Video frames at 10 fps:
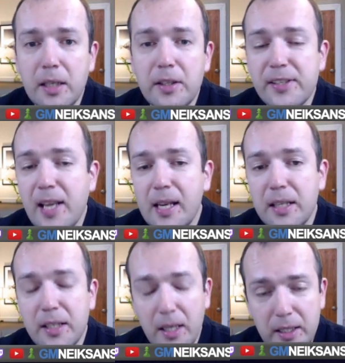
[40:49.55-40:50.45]
The
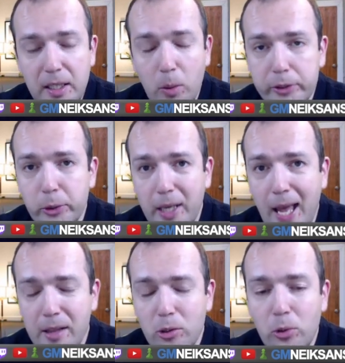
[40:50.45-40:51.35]
second idea, what you
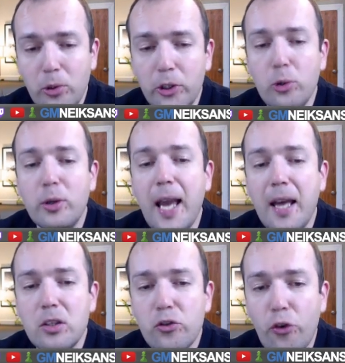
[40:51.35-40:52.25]
can do, you
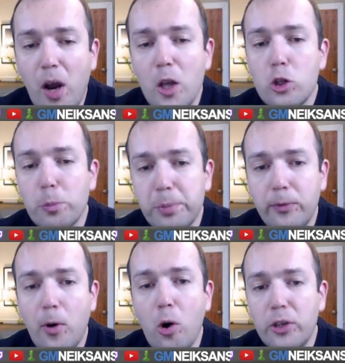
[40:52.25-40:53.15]
can try to
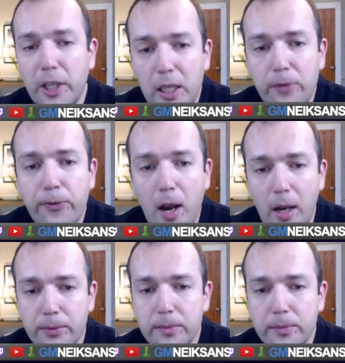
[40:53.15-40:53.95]
provoke e5